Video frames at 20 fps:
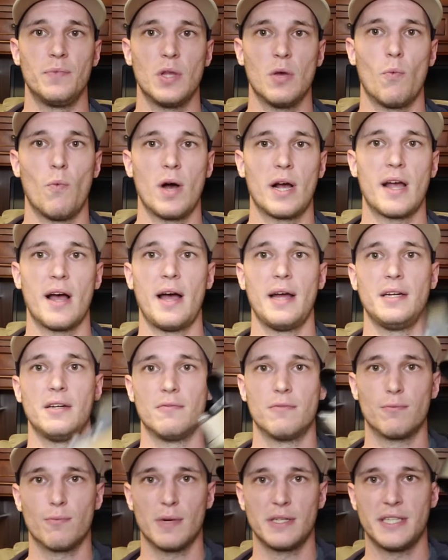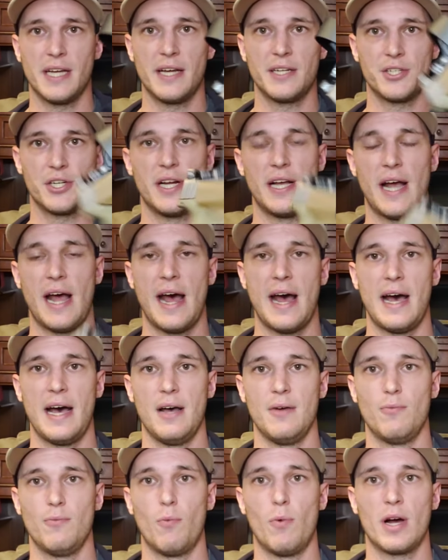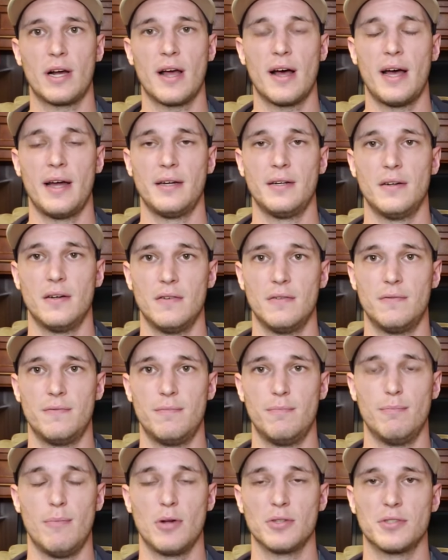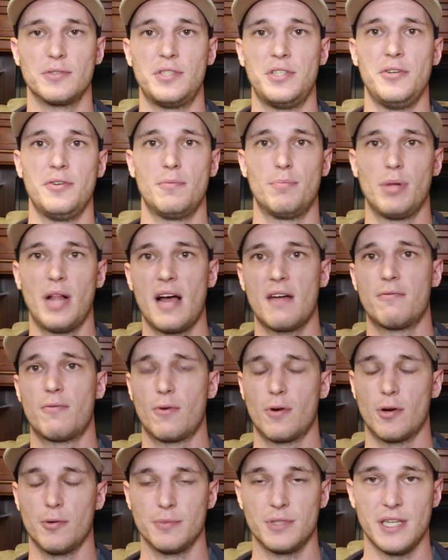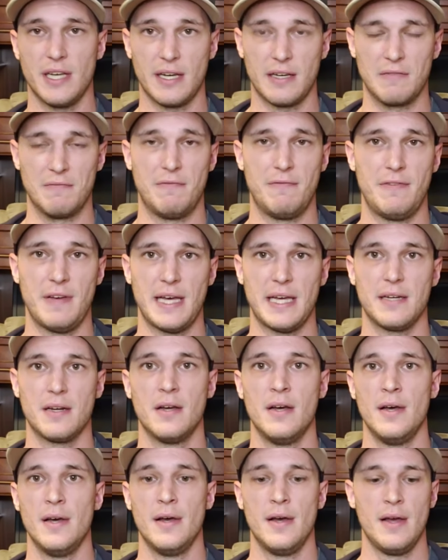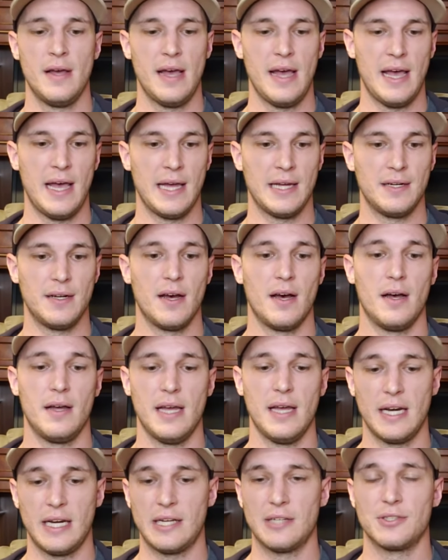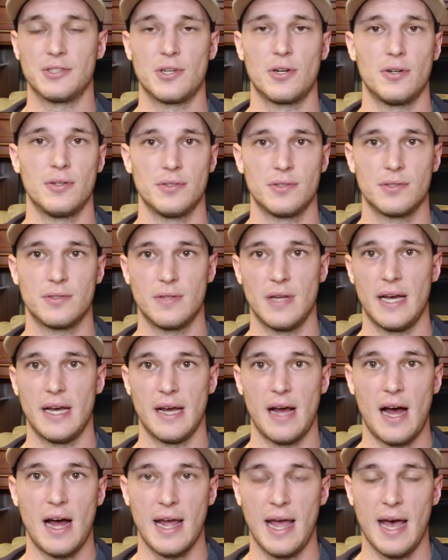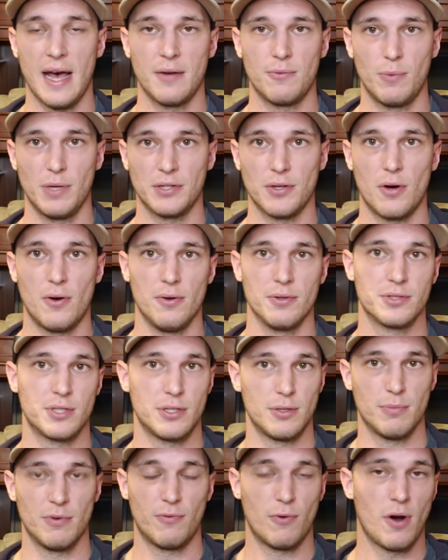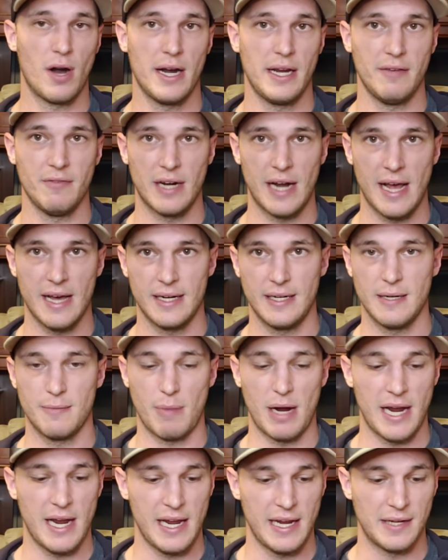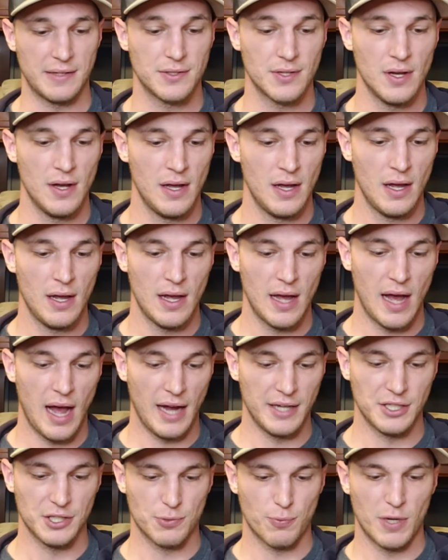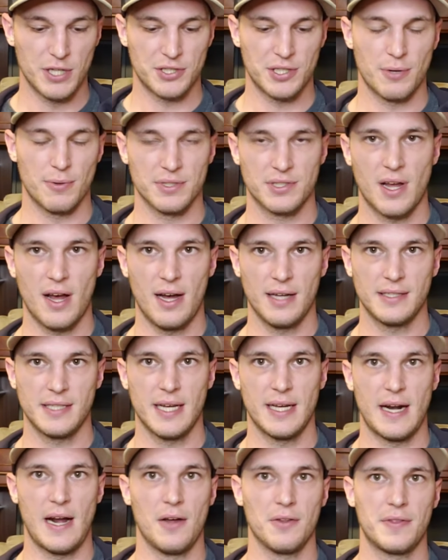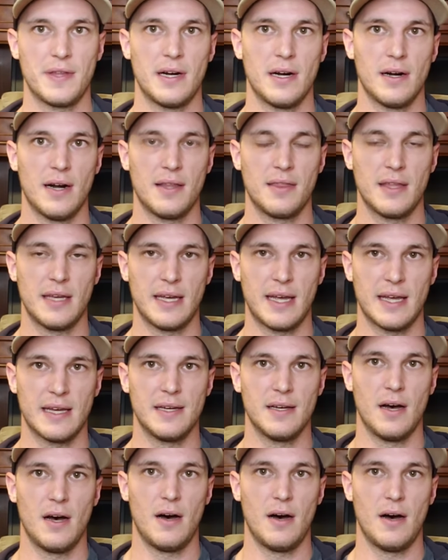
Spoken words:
what kind of retention it had, what kind of multitude of platforms it can fit, and any concerns that I had with the holster before I even had it in my hands. I just wish there was content out there. I think that